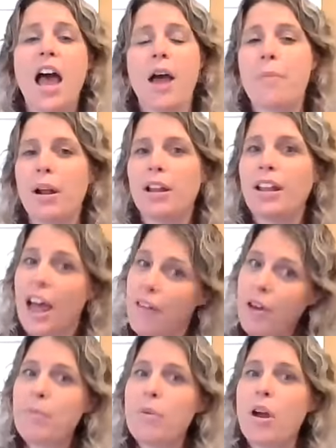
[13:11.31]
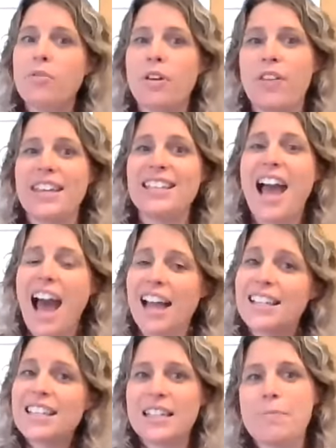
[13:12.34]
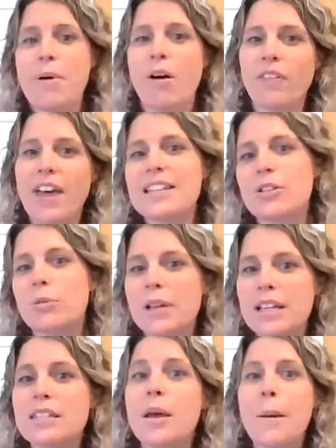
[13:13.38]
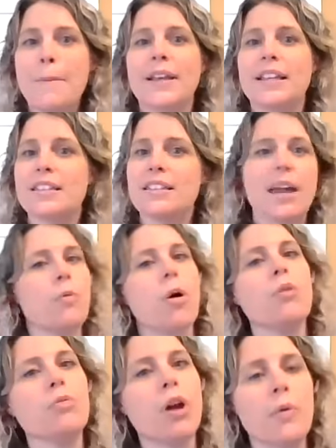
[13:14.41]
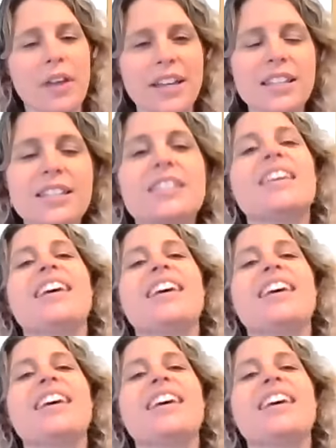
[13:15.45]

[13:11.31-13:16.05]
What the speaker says: and let them know that they can sleep on their tummies, because they won't know this